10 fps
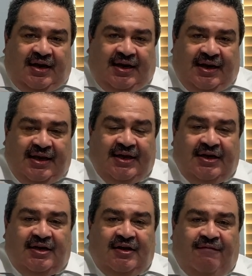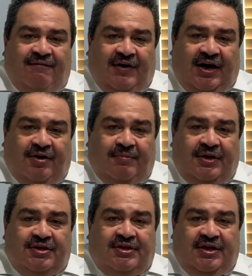legal
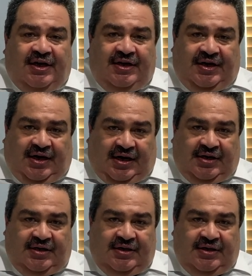environment in Iraq.